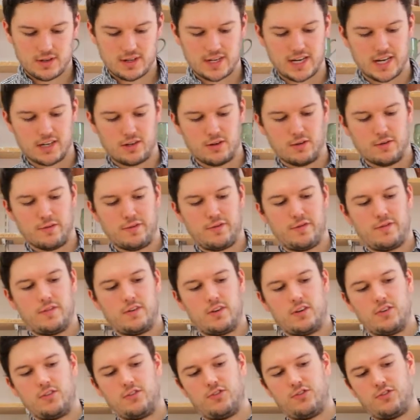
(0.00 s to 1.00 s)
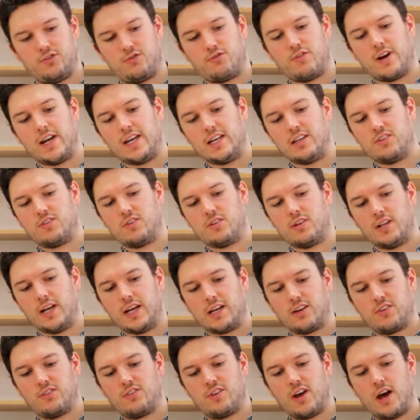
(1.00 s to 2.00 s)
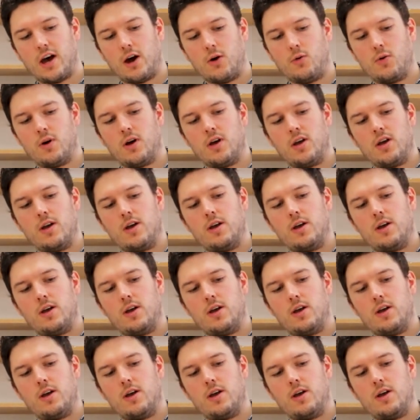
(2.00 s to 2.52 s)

kind of straight like so,